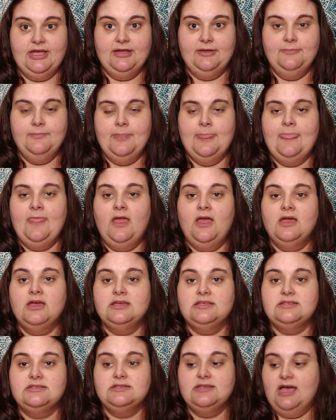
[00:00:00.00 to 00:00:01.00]
yeah,
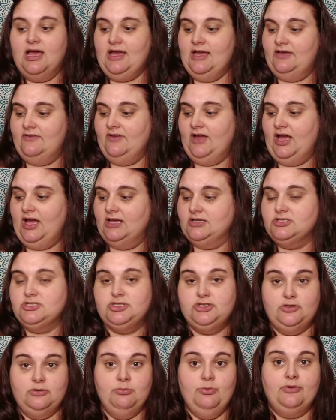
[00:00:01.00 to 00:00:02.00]
I have
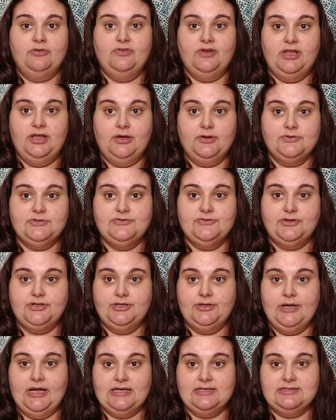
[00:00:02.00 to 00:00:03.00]
got 2 more videos
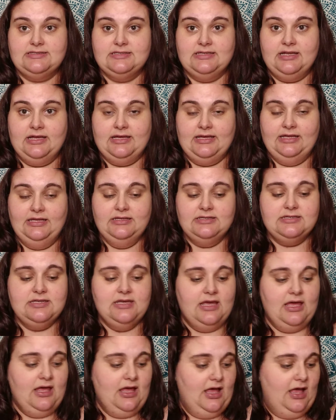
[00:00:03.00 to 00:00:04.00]
for you guys tonight.
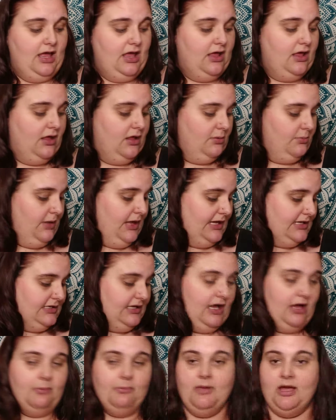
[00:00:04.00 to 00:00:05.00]

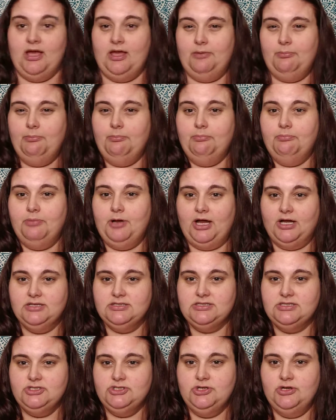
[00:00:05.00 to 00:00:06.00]
I got my
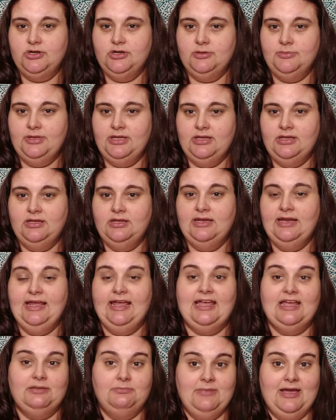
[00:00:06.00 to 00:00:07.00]
BoxyCharm
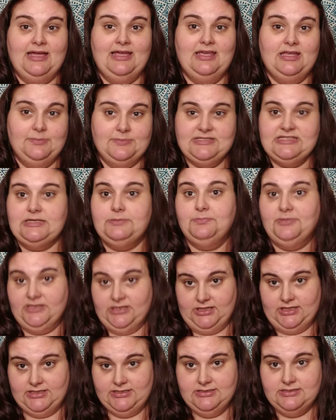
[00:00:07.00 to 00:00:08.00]
in and my Ipsy
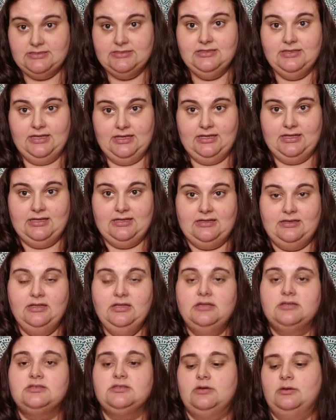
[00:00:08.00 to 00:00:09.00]
Plus
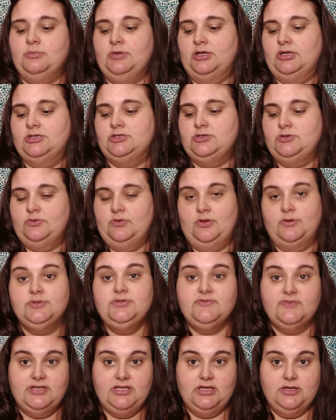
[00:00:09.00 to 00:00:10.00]
in, so I'm going to do
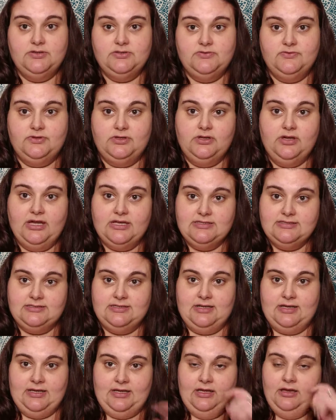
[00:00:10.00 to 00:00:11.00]
those videos for you
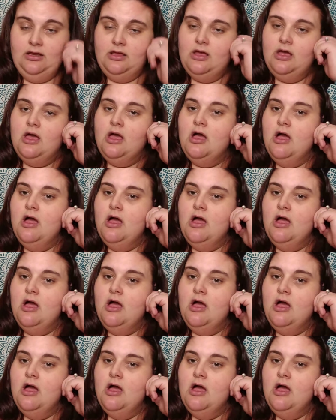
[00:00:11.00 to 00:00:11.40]
guys tonight.